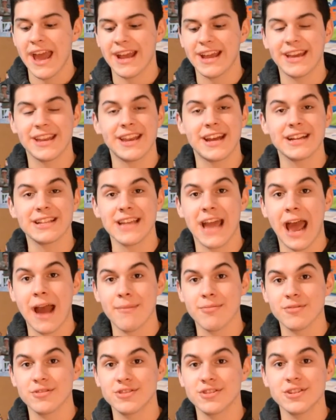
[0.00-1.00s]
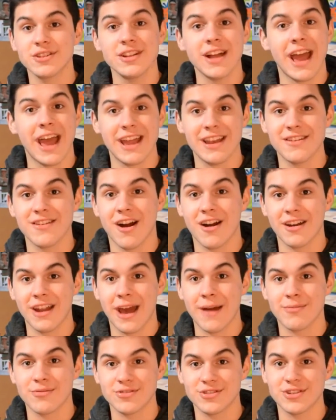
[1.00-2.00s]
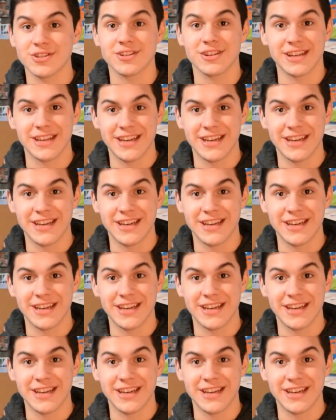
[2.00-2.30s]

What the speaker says: and connect Aboriginal and non-Aboriginal